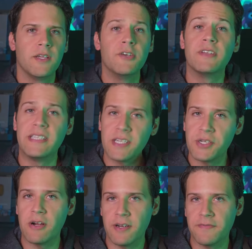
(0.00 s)
You know, the
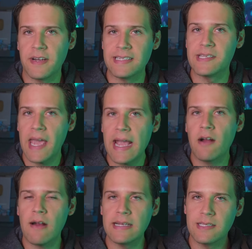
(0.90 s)
dictionary defines
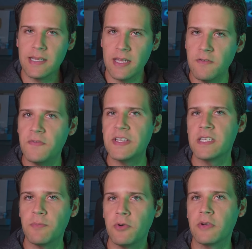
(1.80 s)
hair as the
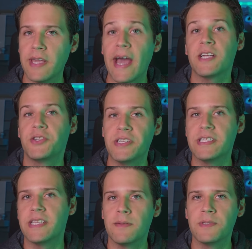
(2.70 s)
invisible gaseous
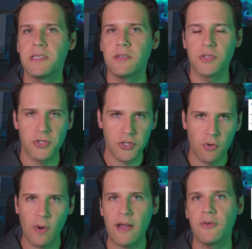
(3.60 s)
substance
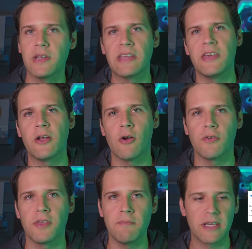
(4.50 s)
surrounding the
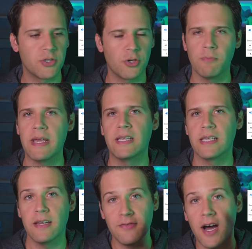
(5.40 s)
Earth, a mixture
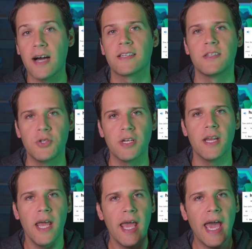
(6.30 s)
mainly of
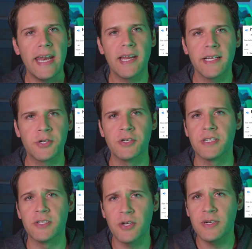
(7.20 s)
oxygen and
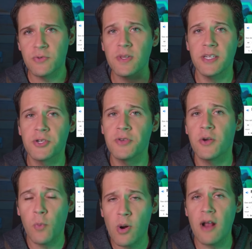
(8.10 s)
nitrogen. So it's really true
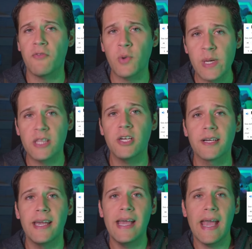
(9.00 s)
that wherever we
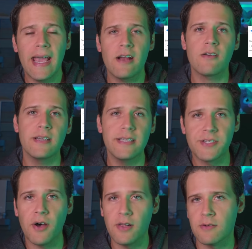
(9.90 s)
look, hair is
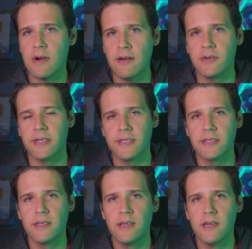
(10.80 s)
all around
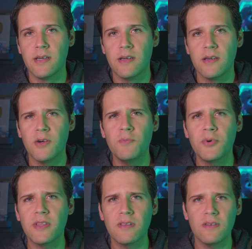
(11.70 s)
us. Who
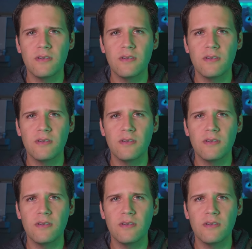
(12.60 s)
put